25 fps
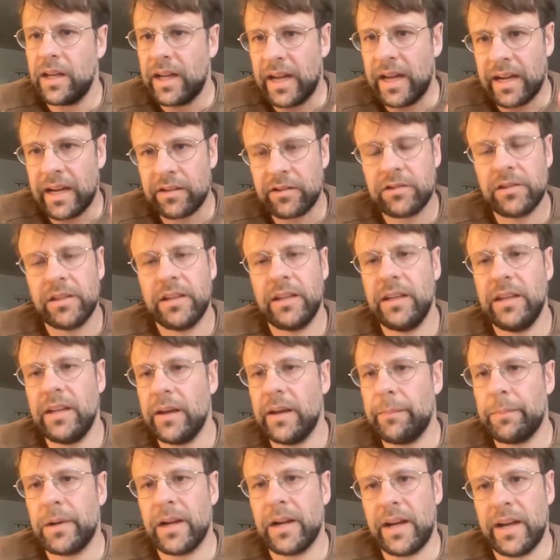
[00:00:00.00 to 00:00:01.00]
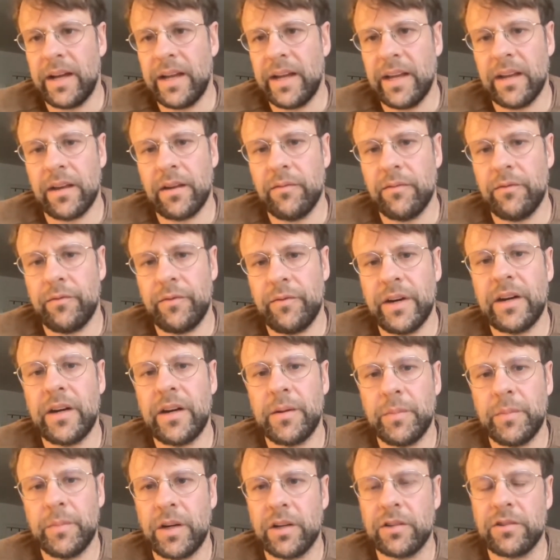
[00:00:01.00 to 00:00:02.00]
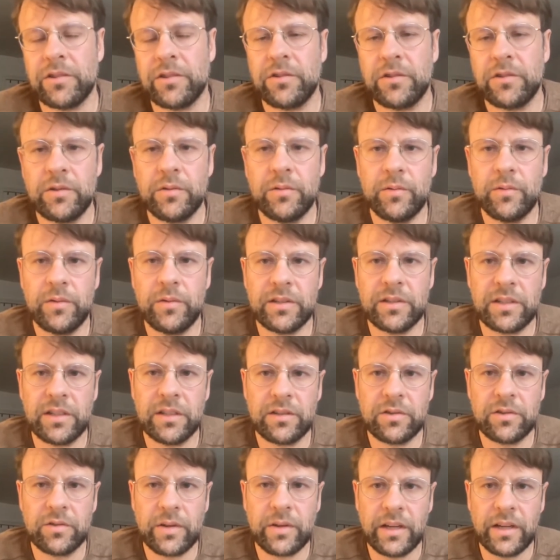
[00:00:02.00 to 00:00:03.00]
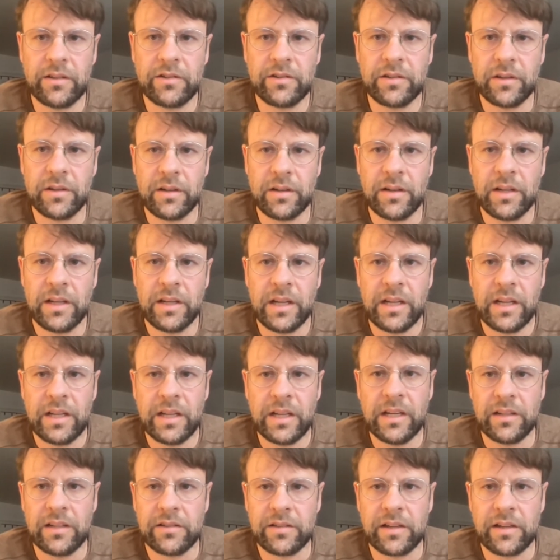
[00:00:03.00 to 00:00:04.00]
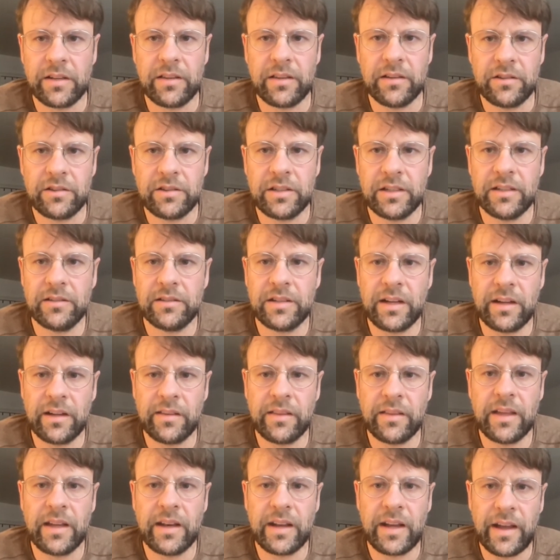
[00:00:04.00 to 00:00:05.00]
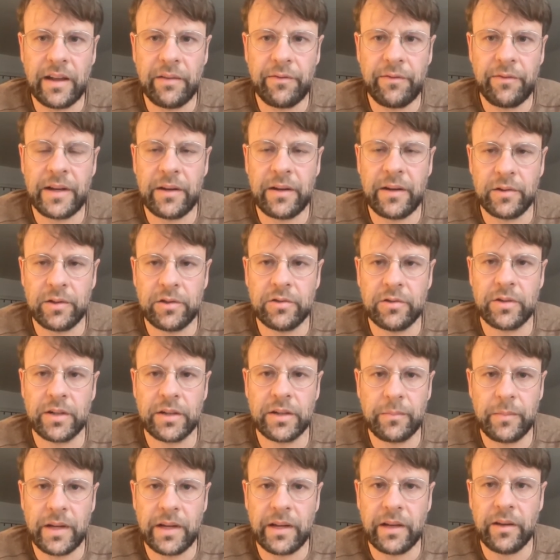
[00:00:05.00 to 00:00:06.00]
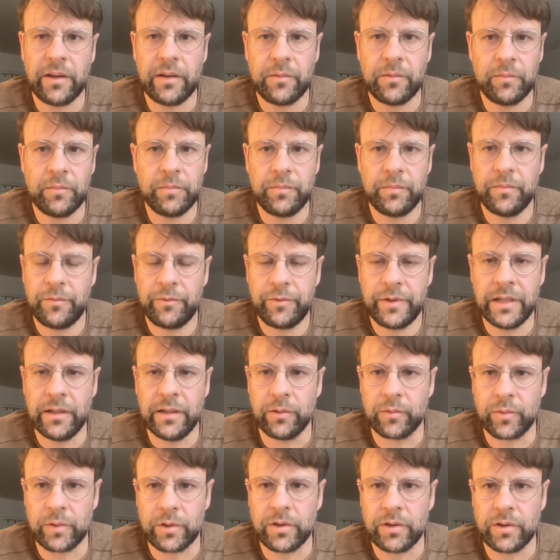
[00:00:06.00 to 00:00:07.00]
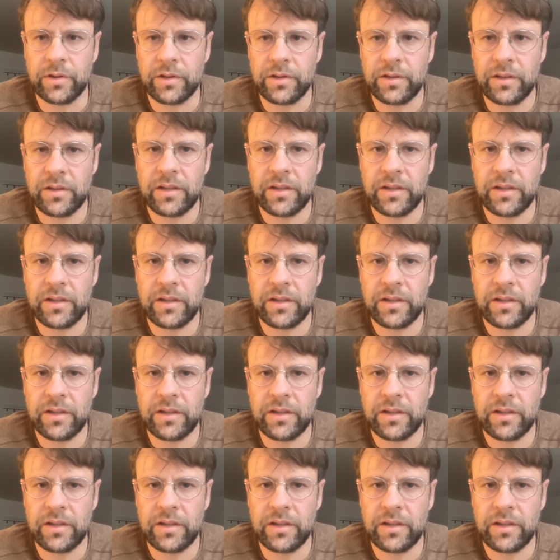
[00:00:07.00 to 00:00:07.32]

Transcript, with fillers: actually applying very much to the situation in southern Xinjiang that I found during my field work